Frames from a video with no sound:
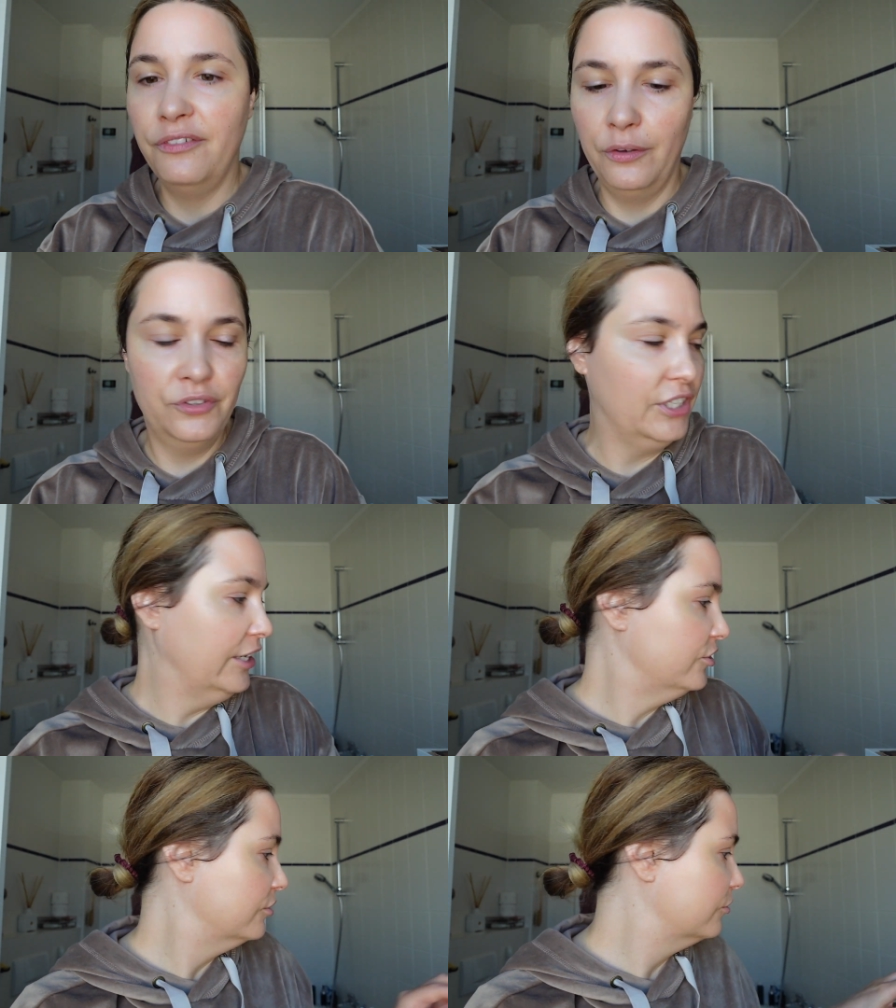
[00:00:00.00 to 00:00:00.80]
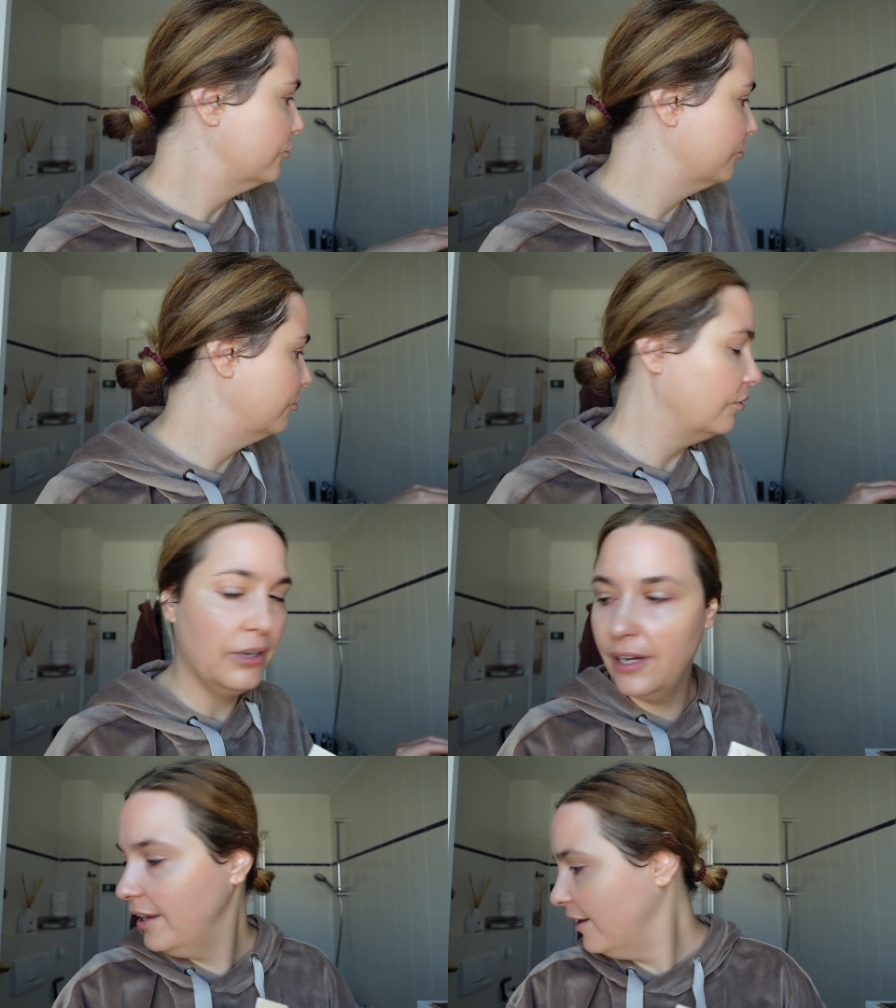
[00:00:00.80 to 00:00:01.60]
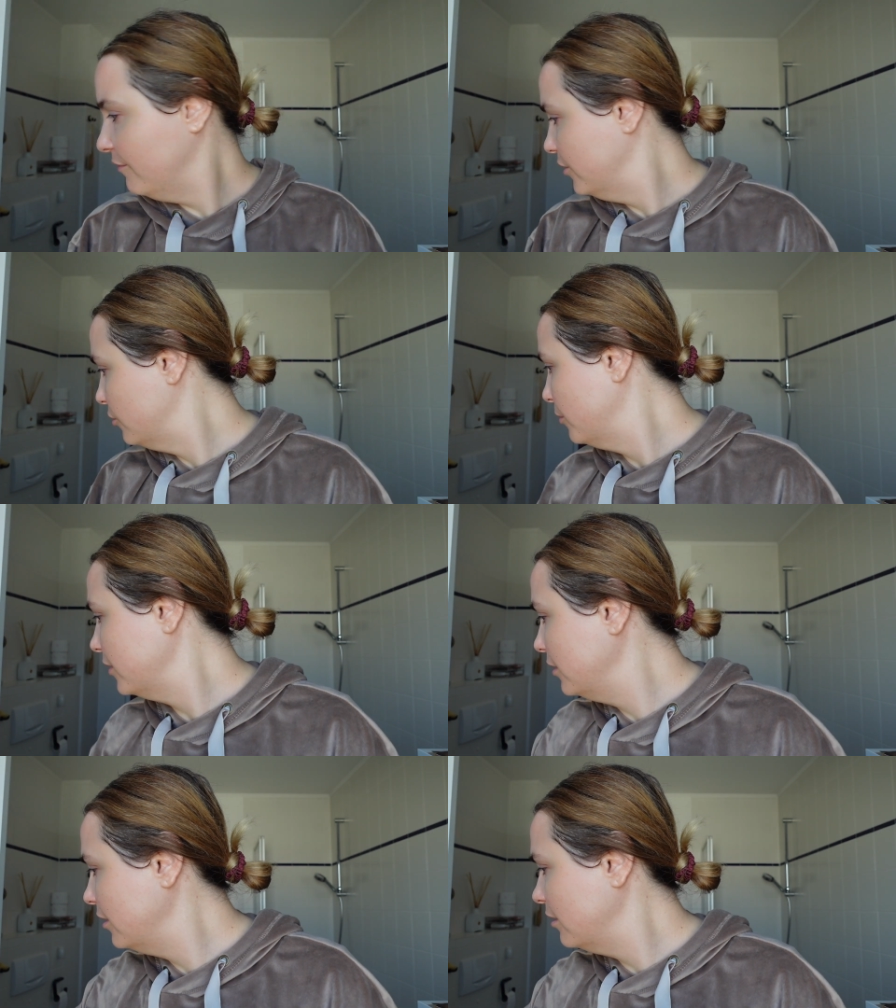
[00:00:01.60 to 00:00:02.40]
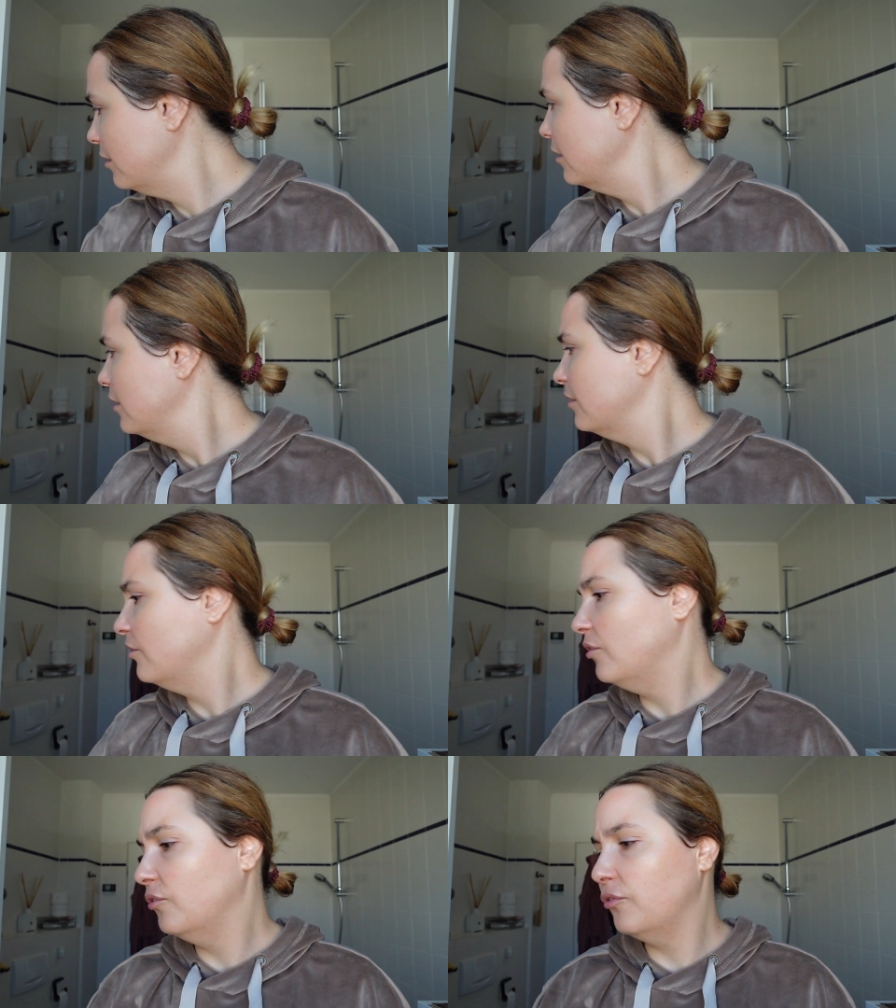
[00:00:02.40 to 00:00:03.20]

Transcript: foundation. So I have this one here. This is